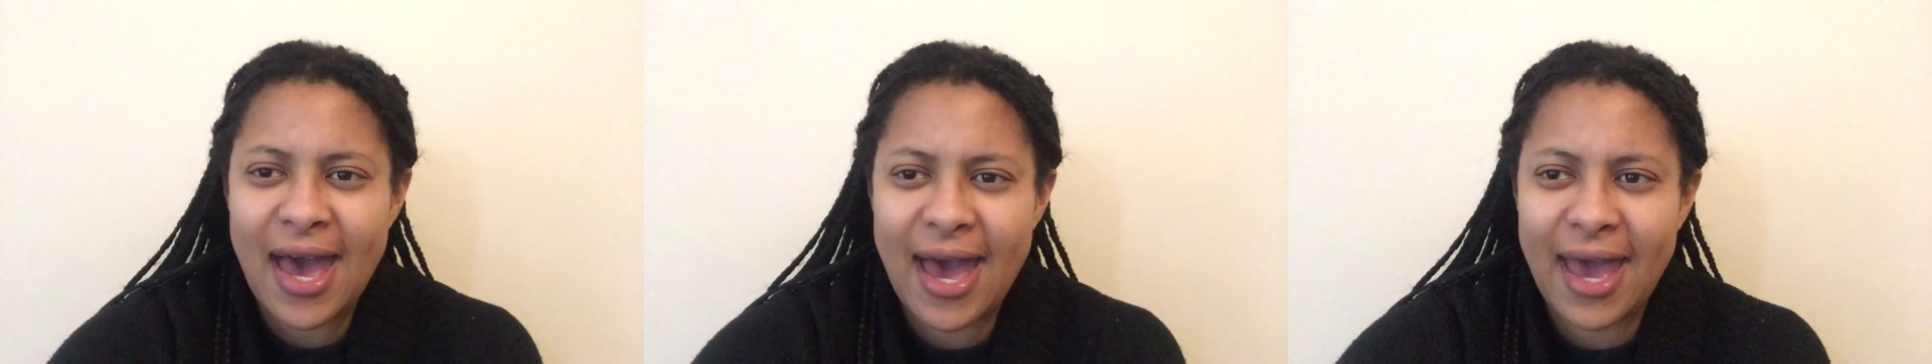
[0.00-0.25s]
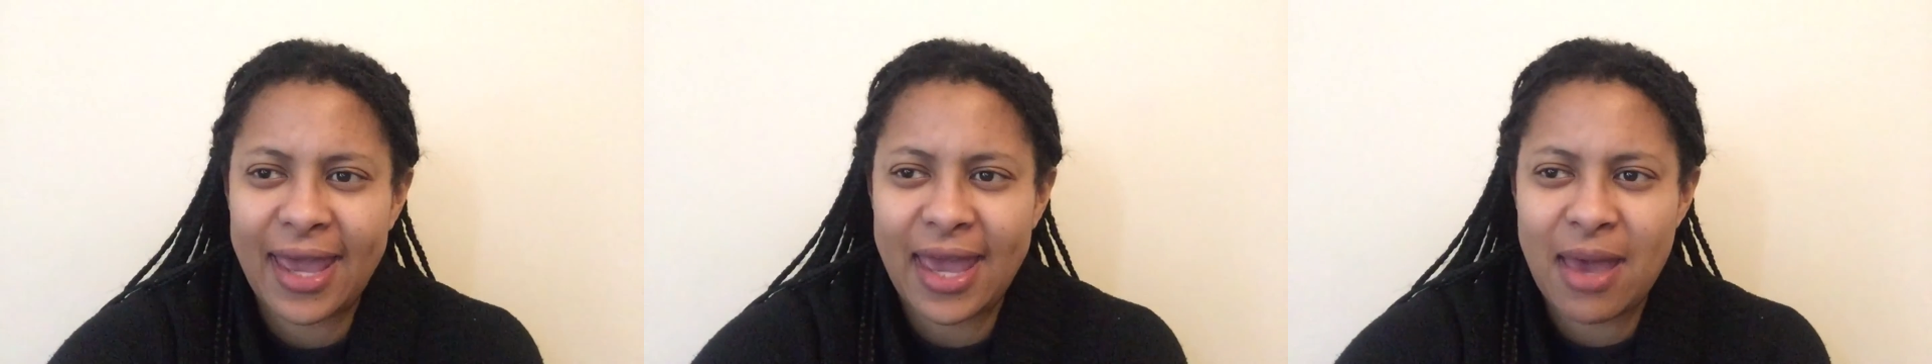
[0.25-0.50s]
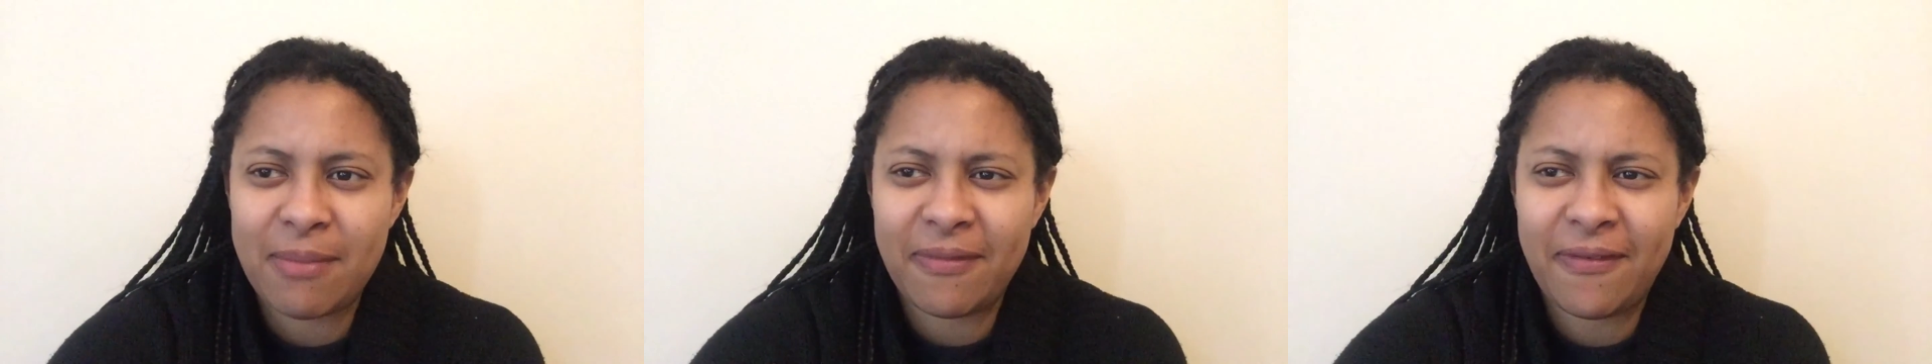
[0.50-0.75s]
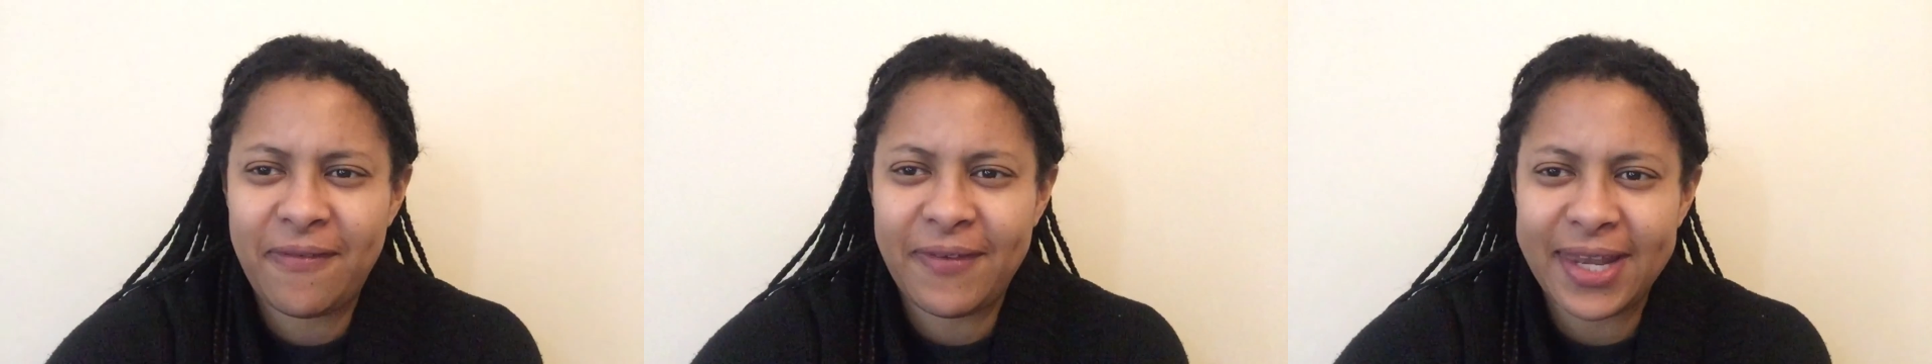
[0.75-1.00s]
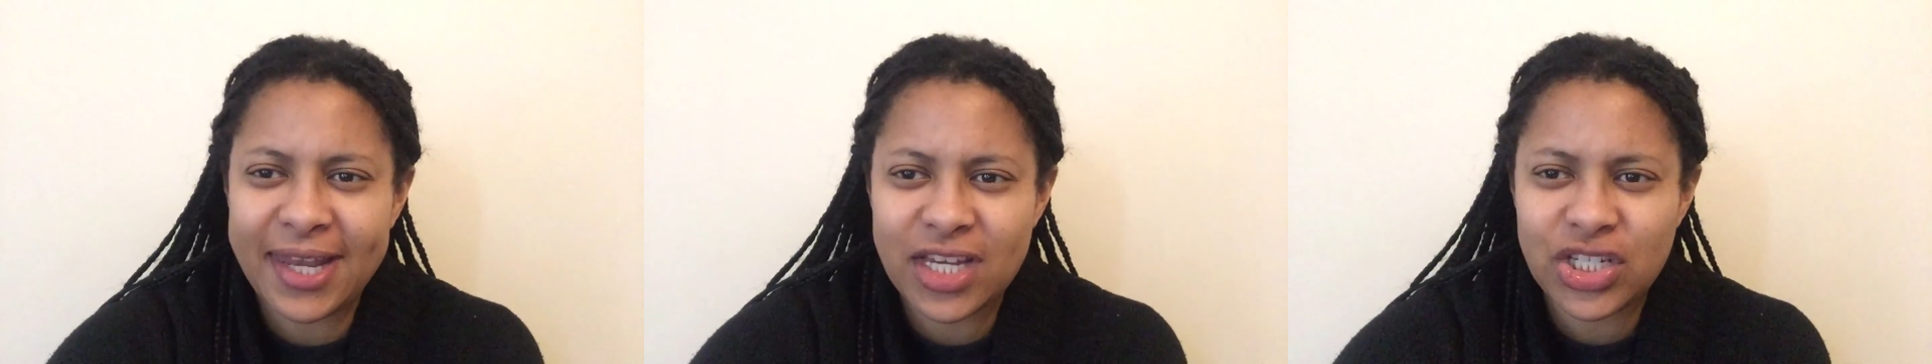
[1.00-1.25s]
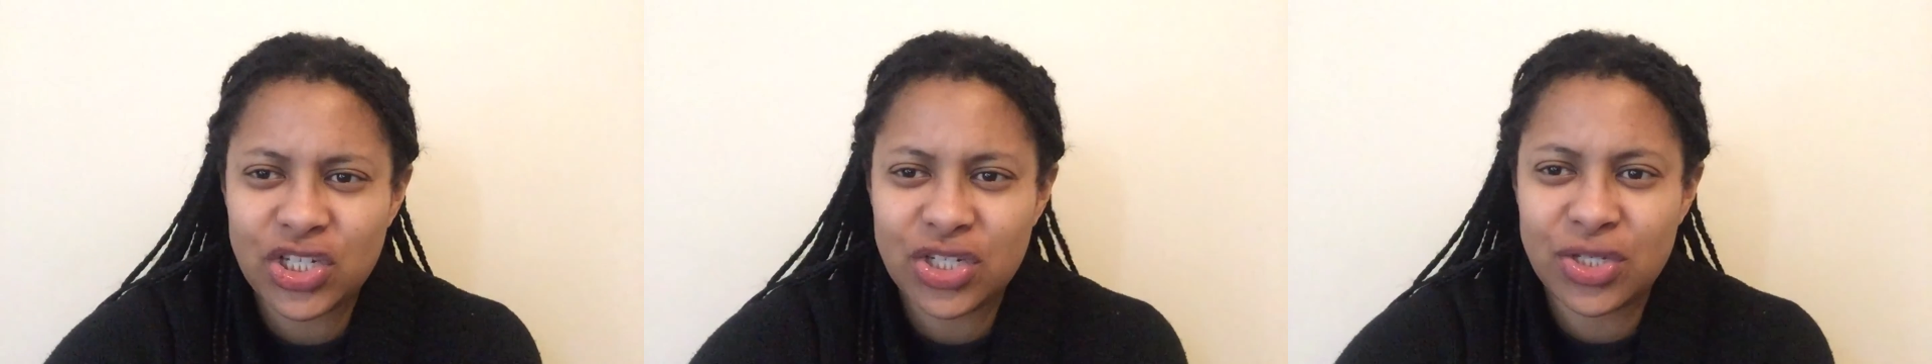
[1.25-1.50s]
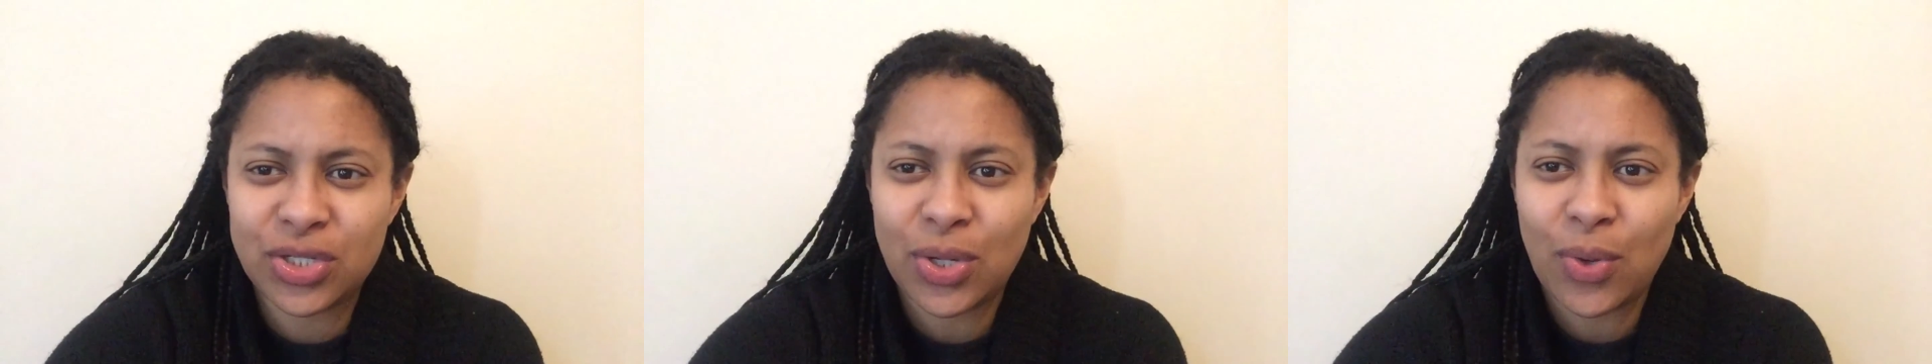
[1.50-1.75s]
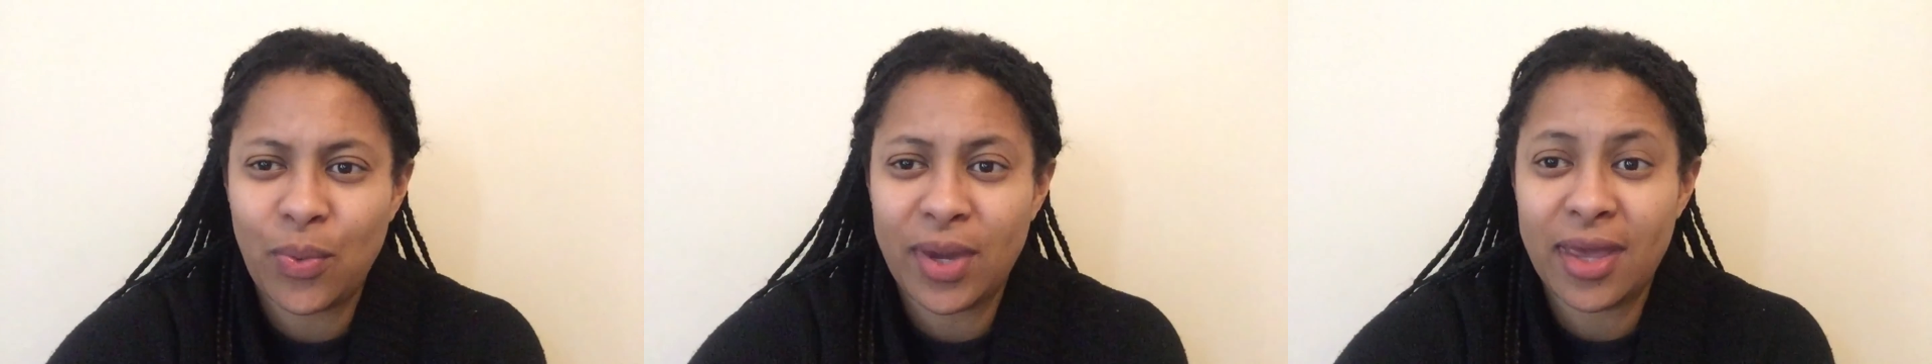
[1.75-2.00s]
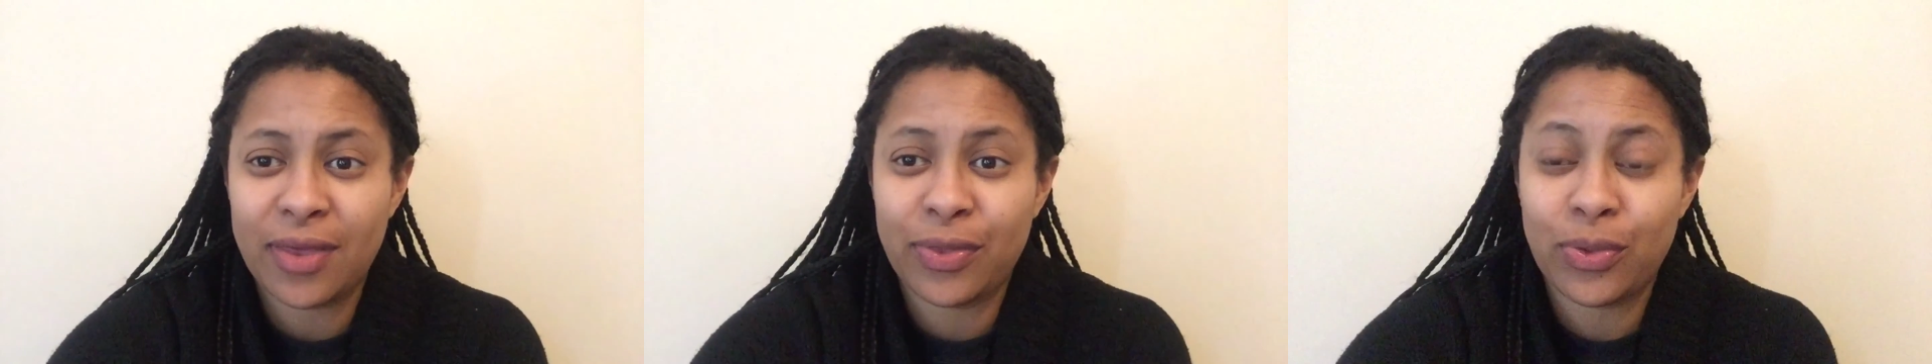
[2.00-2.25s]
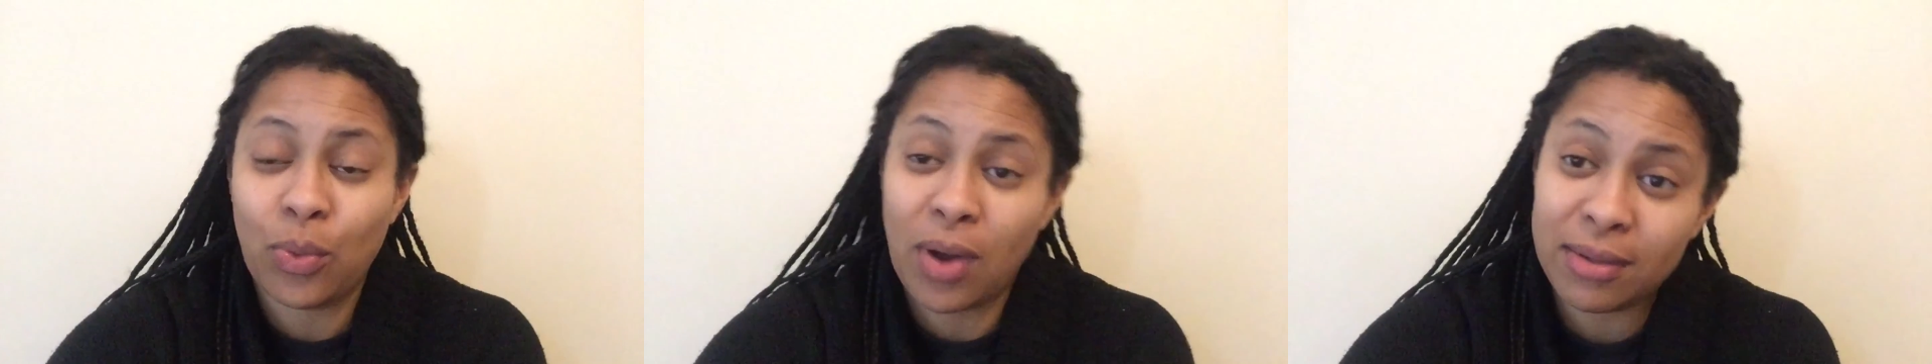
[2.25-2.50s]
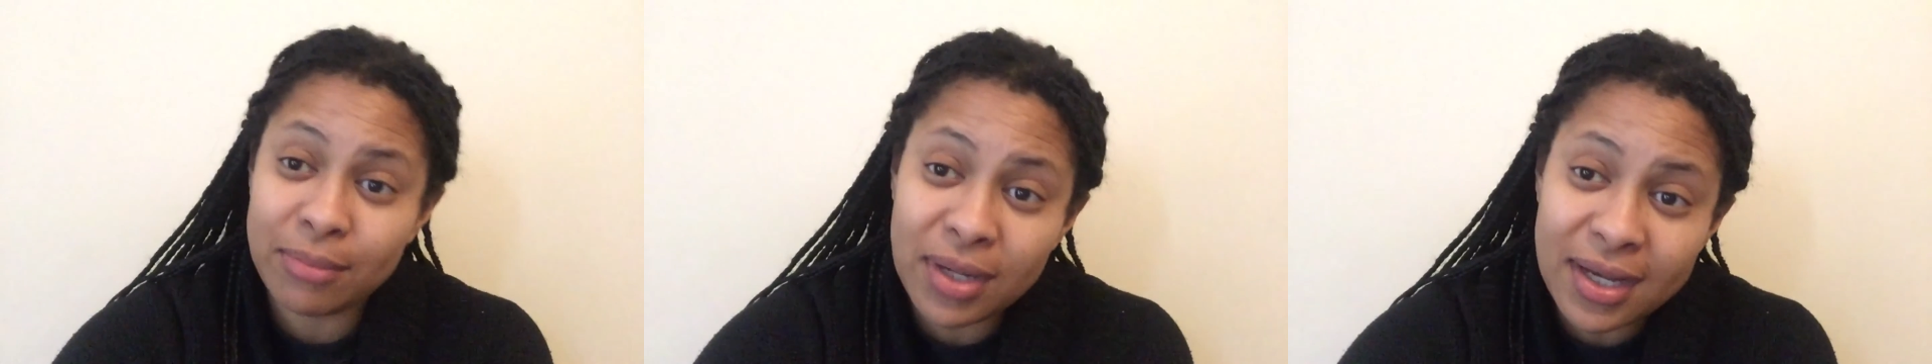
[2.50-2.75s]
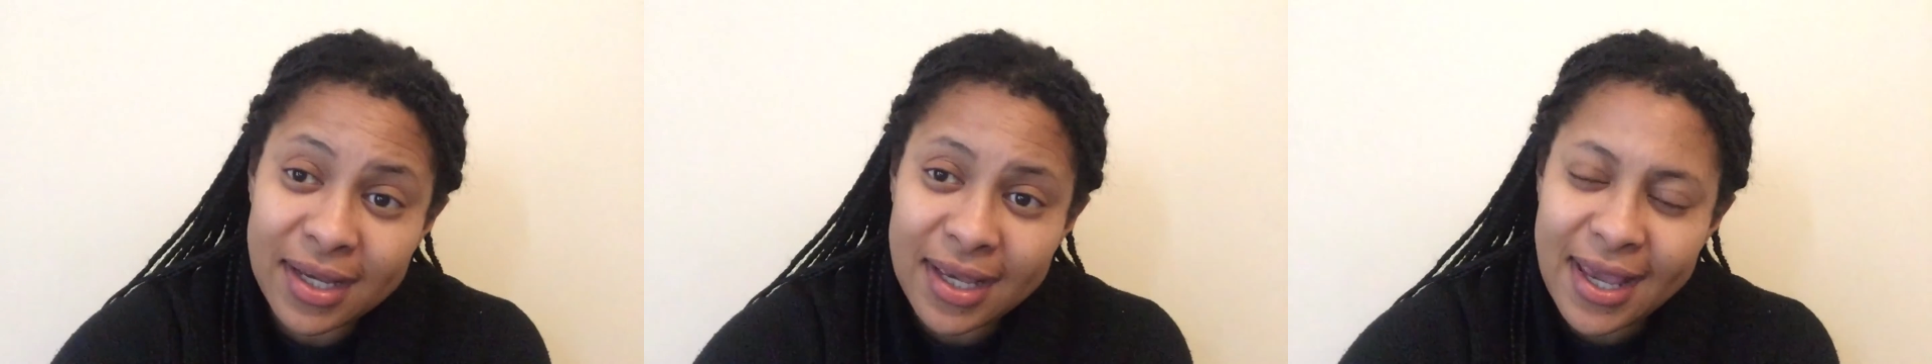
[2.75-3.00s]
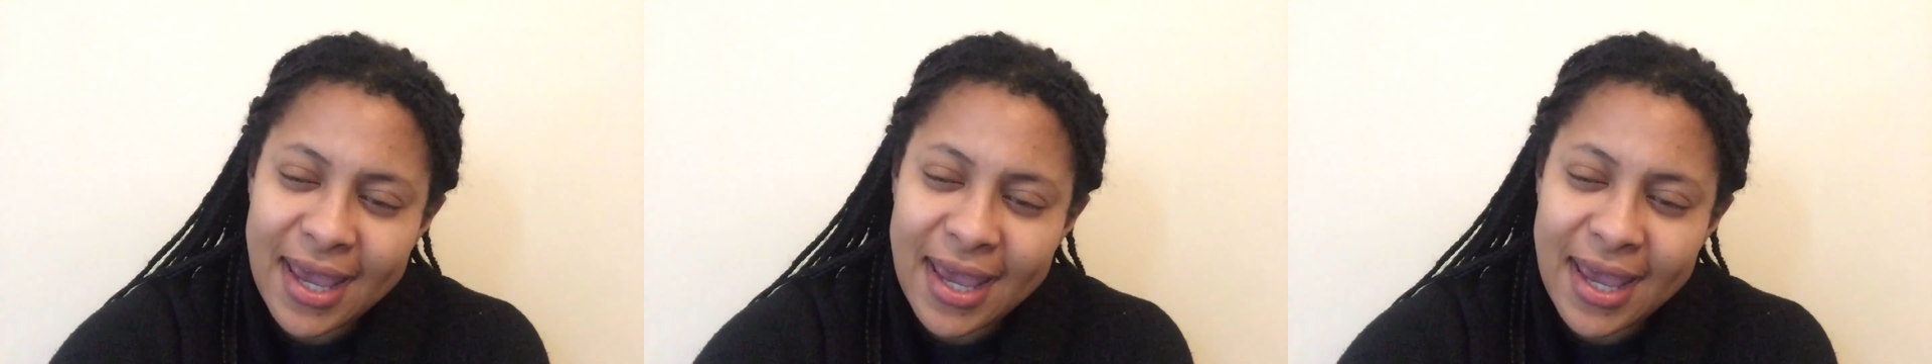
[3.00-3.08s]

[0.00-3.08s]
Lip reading: I am finished with 1 book